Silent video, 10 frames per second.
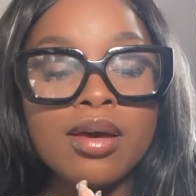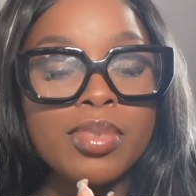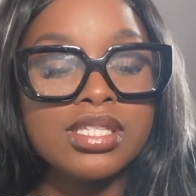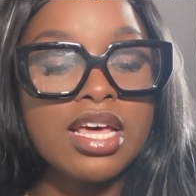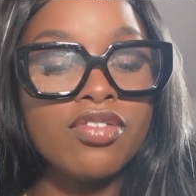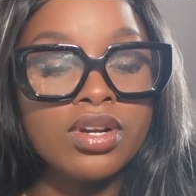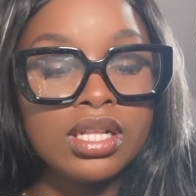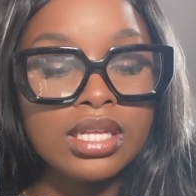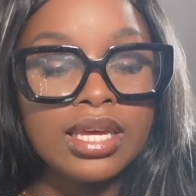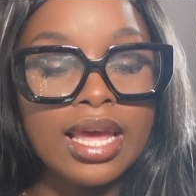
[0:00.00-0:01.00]
But
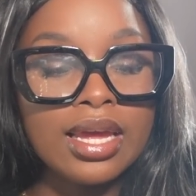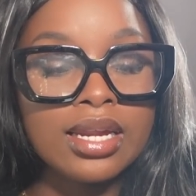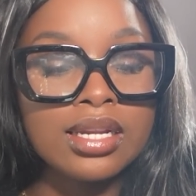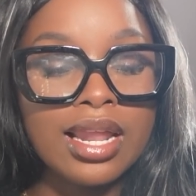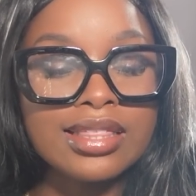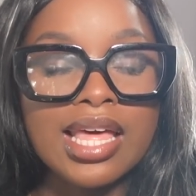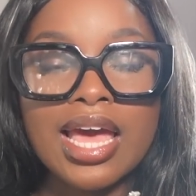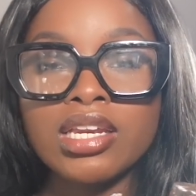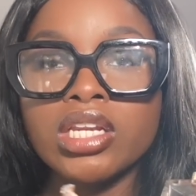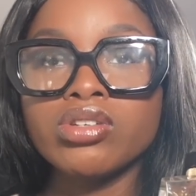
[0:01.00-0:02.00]
definitely in like the
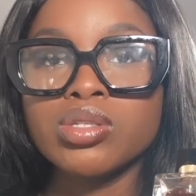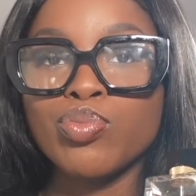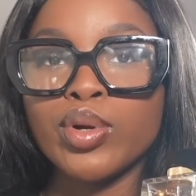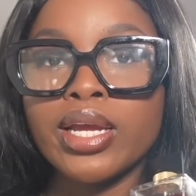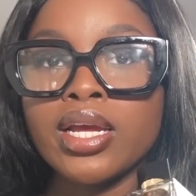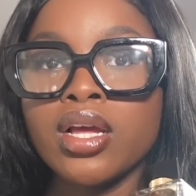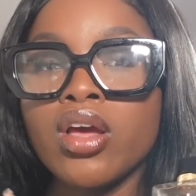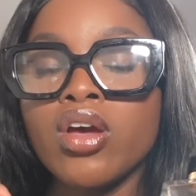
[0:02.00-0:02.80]
end of spring,